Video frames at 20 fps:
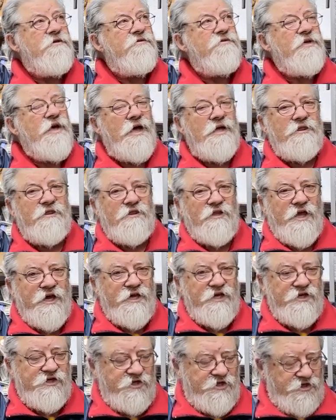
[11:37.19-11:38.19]
that
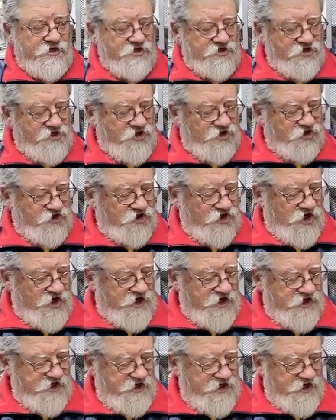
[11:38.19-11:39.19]
light is to
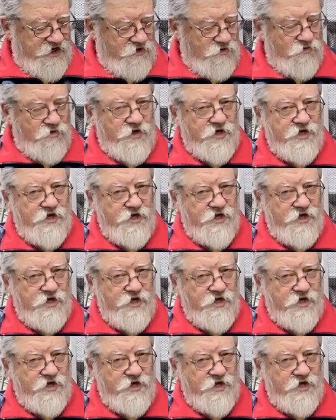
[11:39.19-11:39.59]
shine down